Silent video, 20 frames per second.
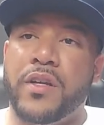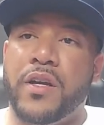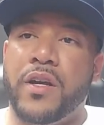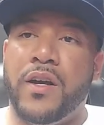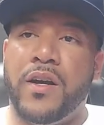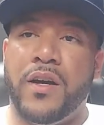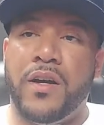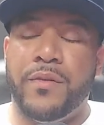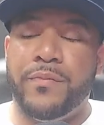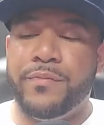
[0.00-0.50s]

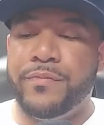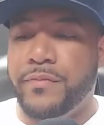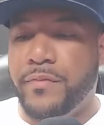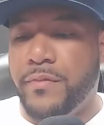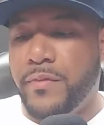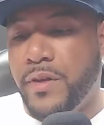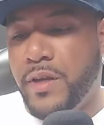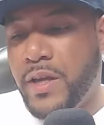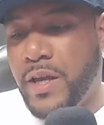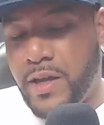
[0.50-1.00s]
And
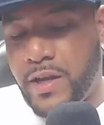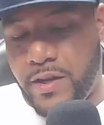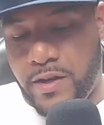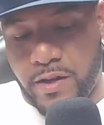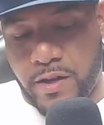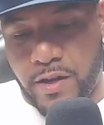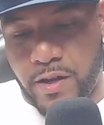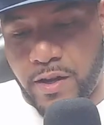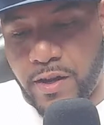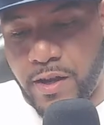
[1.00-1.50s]
I'm
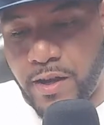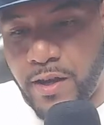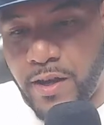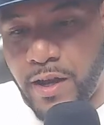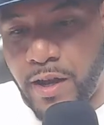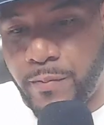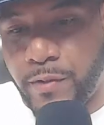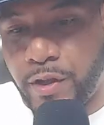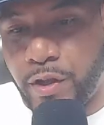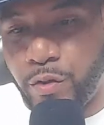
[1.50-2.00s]

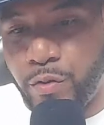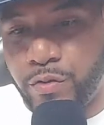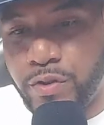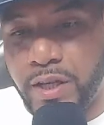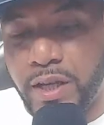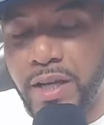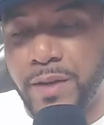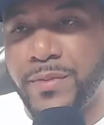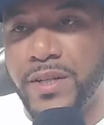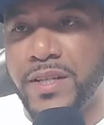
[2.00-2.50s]
gonna use
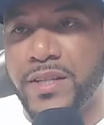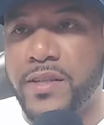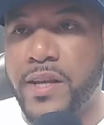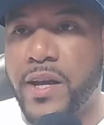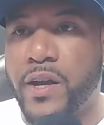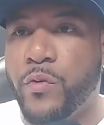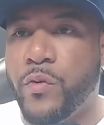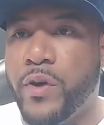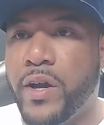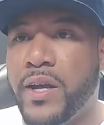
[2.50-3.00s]
him to
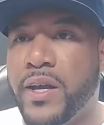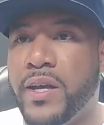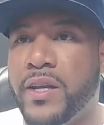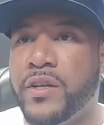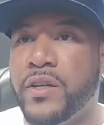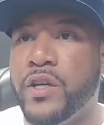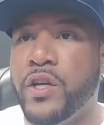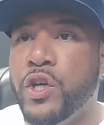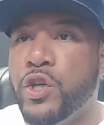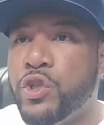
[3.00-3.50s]
segue
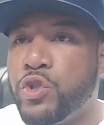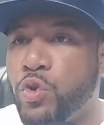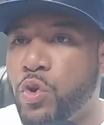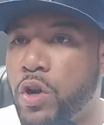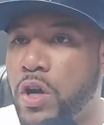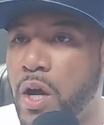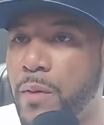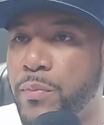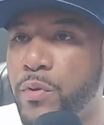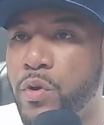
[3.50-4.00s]
in to a
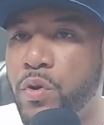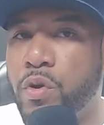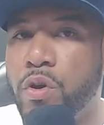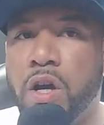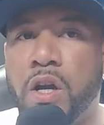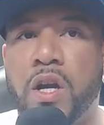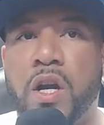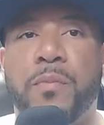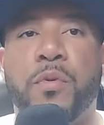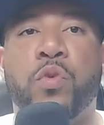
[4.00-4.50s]
couple
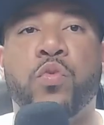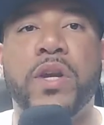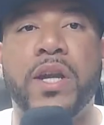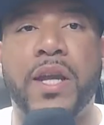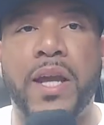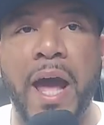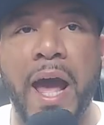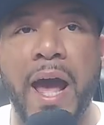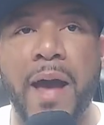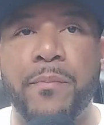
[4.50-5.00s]

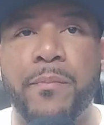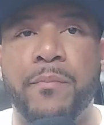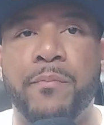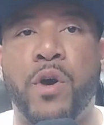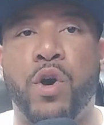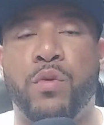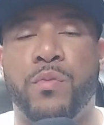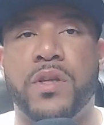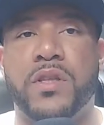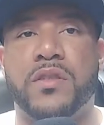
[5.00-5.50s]
recap
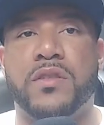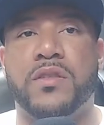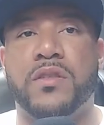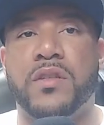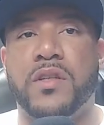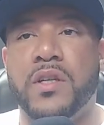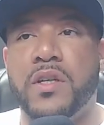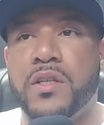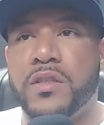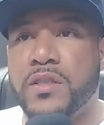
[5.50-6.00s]
moments.
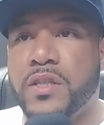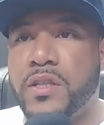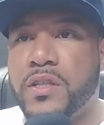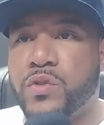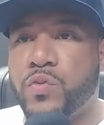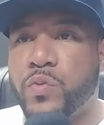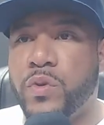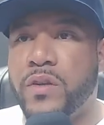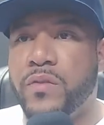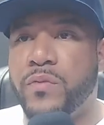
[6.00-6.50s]

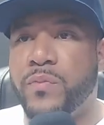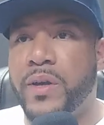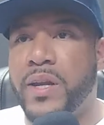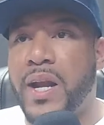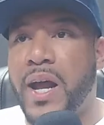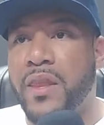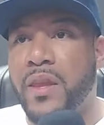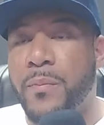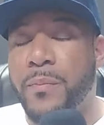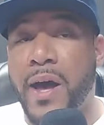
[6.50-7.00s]
Since we've been
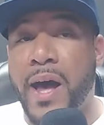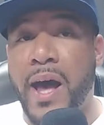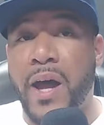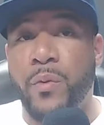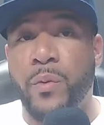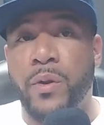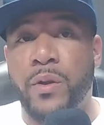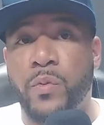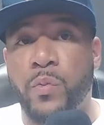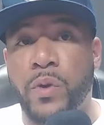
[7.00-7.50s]
on the pod,
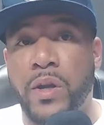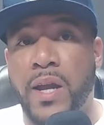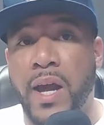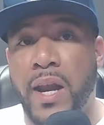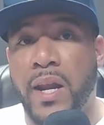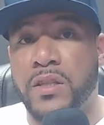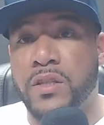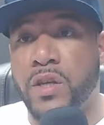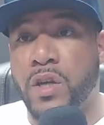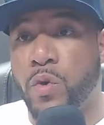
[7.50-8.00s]
we kind
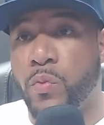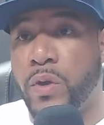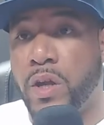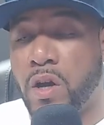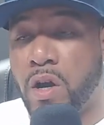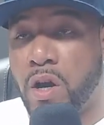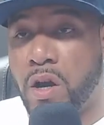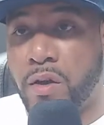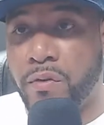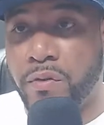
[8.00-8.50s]
of took a week
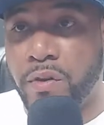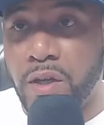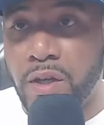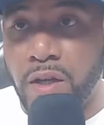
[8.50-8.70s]
off.